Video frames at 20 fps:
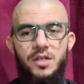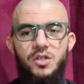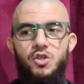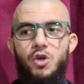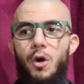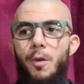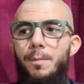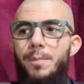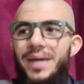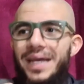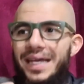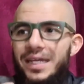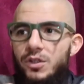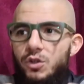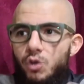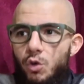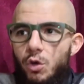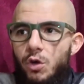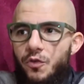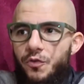So
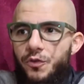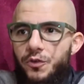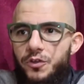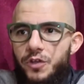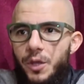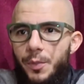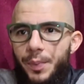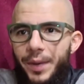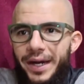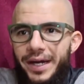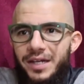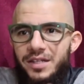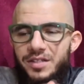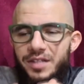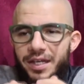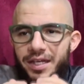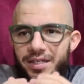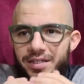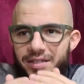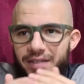being dutiful to your
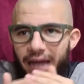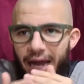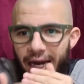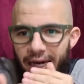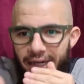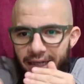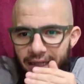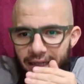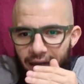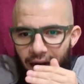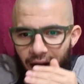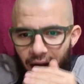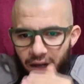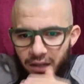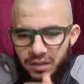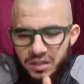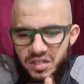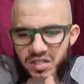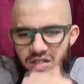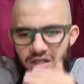parents is a
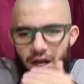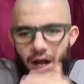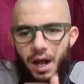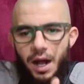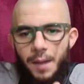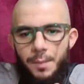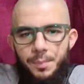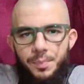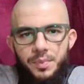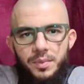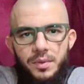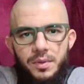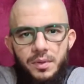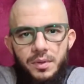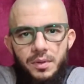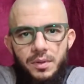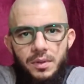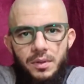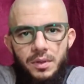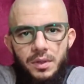non-stop,
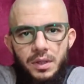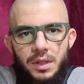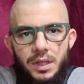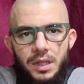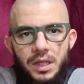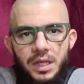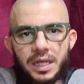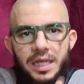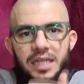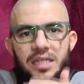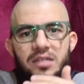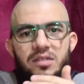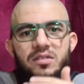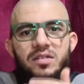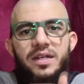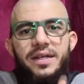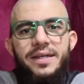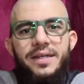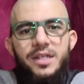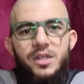
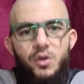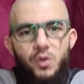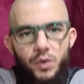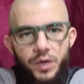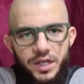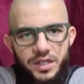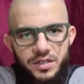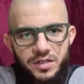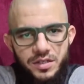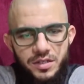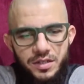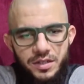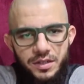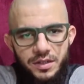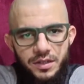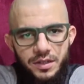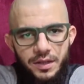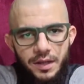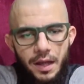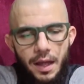continuous
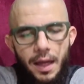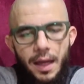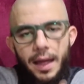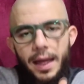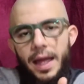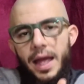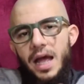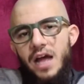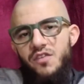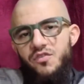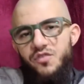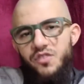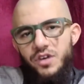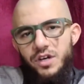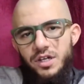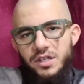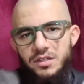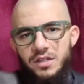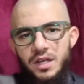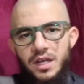
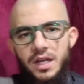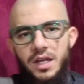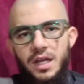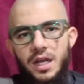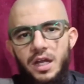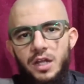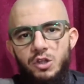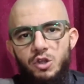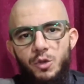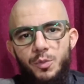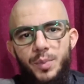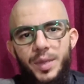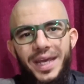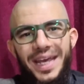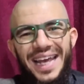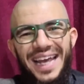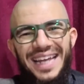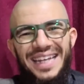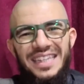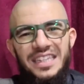effort to
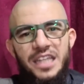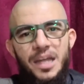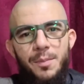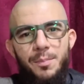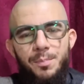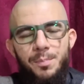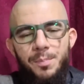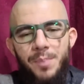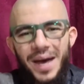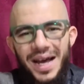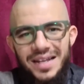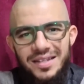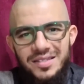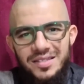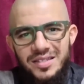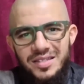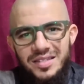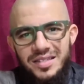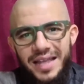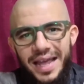be in the
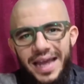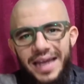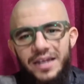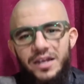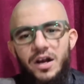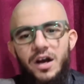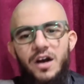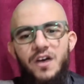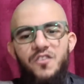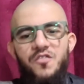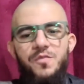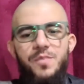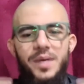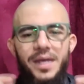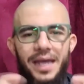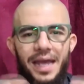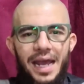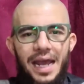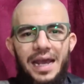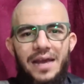best state of
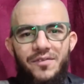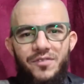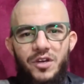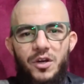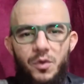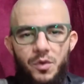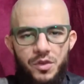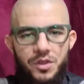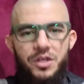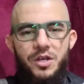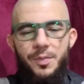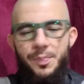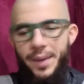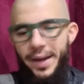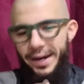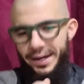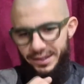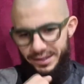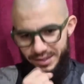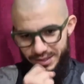behavior with your
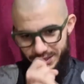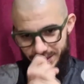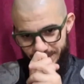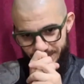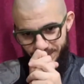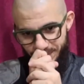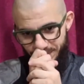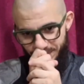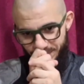parents.